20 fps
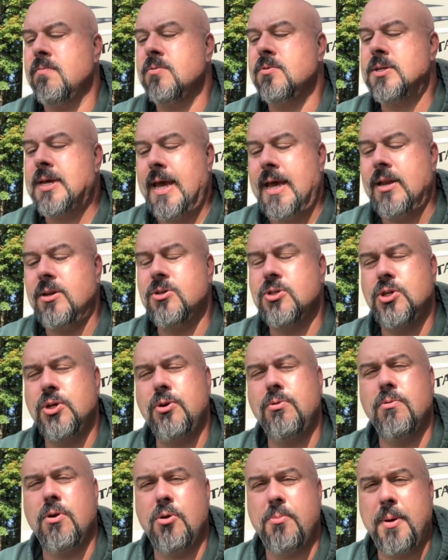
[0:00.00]
10-2
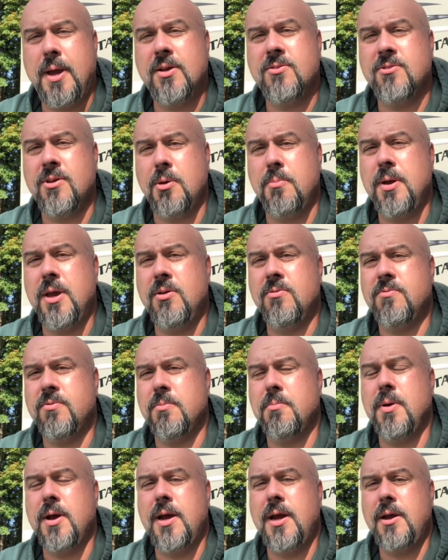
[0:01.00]
Romex coming in from
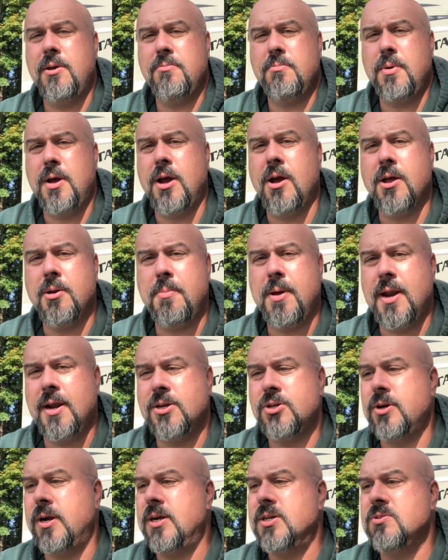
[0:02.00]
my, my automatic
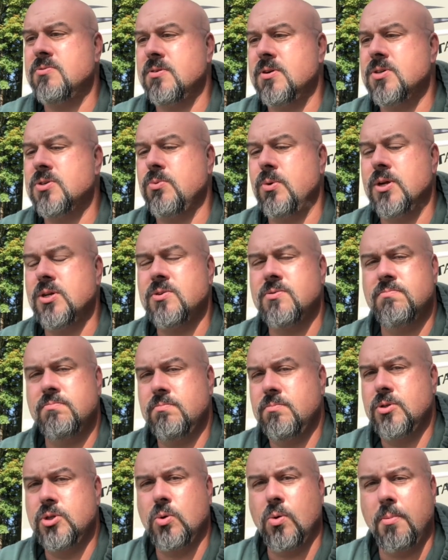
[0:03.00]
transfer switch,
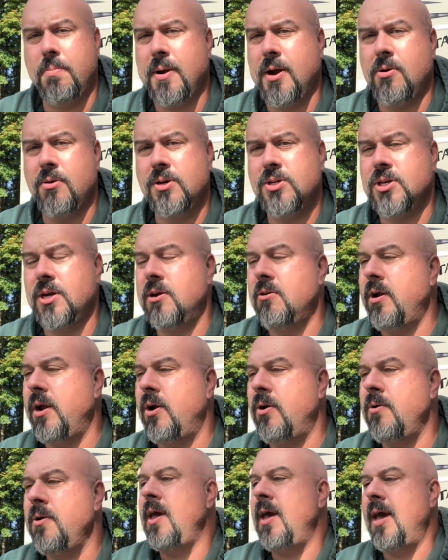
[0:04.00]
shore power
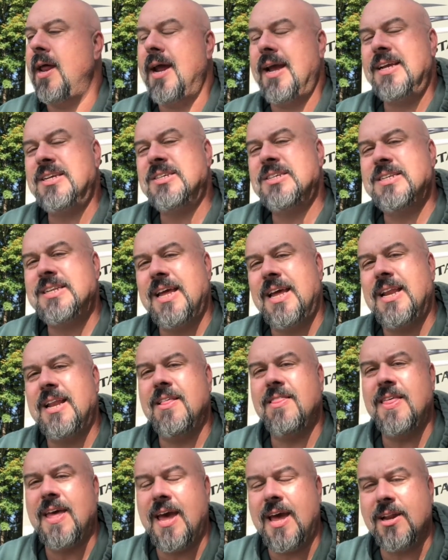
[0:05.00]
generator, and I
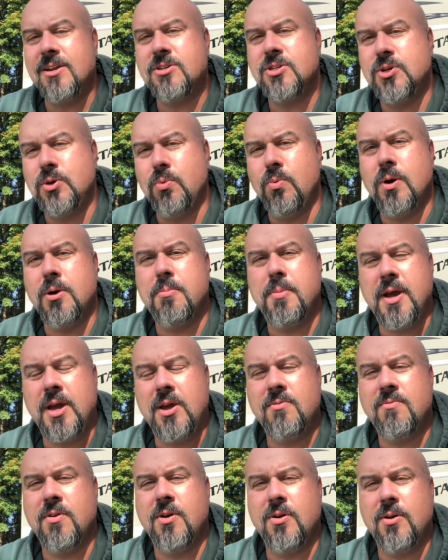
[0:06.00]
extended that to where my
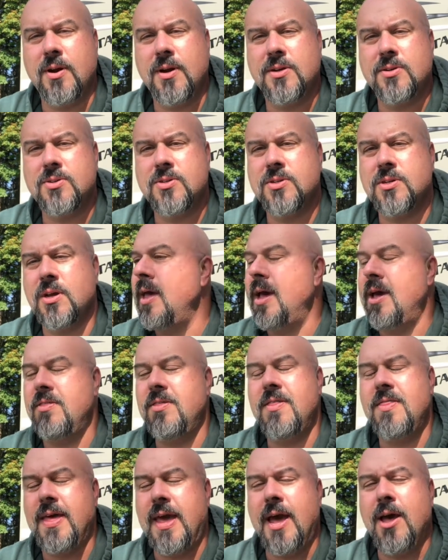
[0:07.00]
inverter is. And
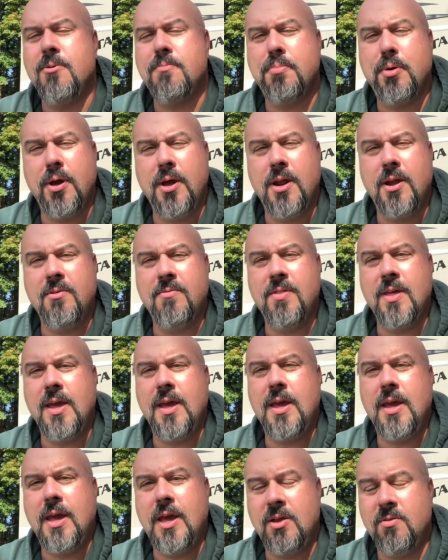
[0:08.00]
then the output of
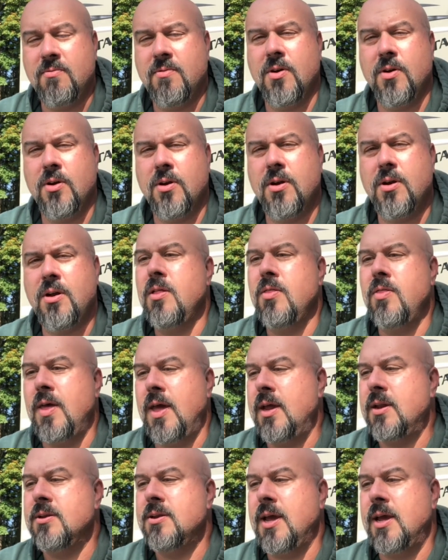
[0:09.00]
the inverter
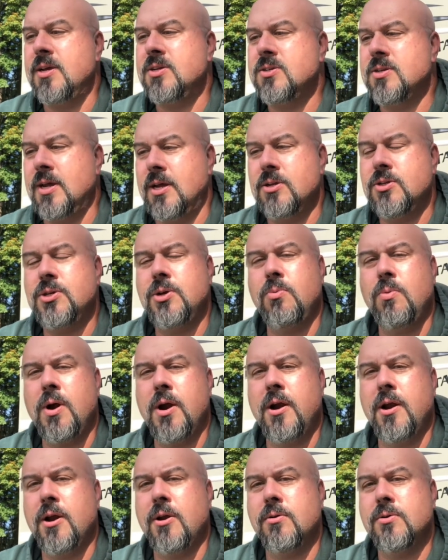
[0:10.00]
then takes 10-2
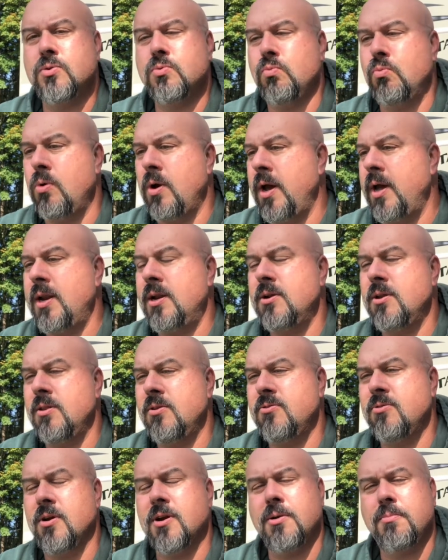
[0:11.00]
wire and goes right into the
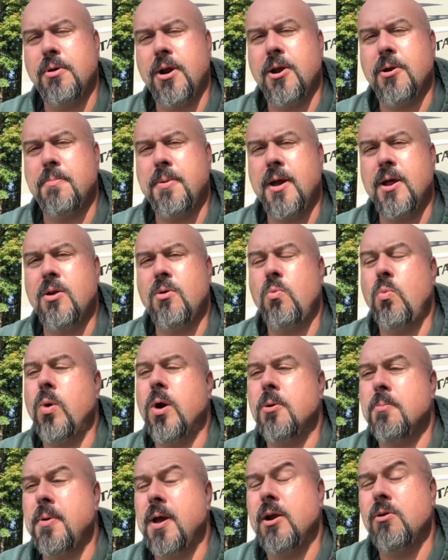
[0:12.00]
circuit breaker panel
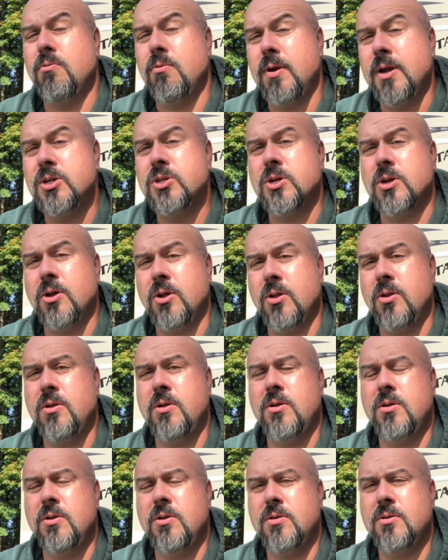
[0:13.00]
where my original
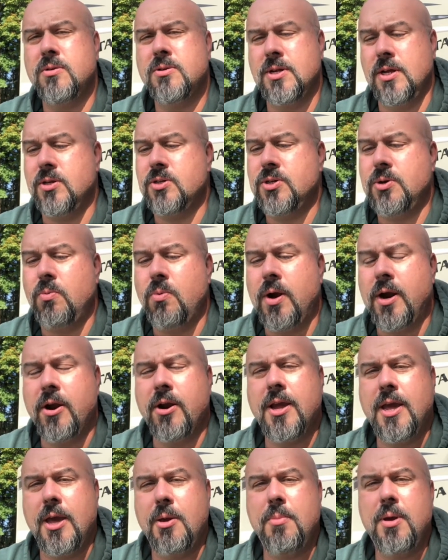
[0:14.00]
10-2 wire
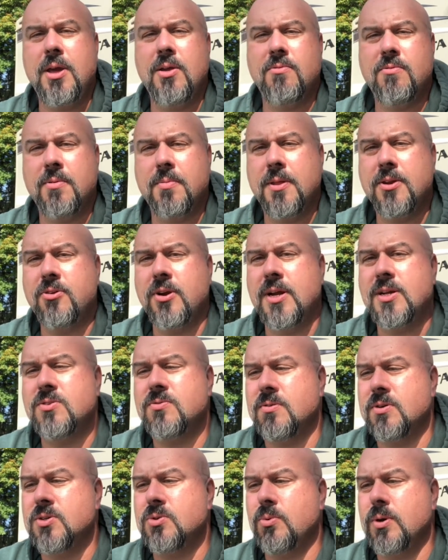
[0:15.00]
came in from the
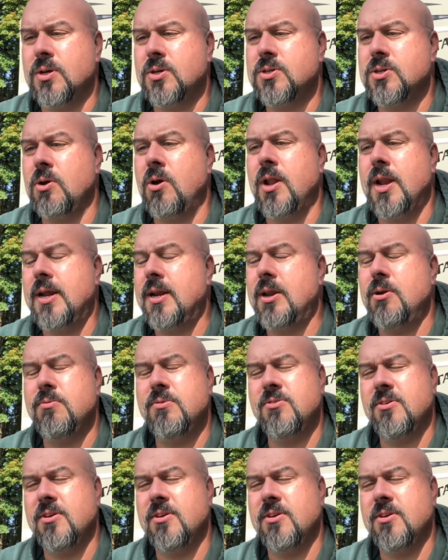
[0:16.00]
transfer switch. So all I did was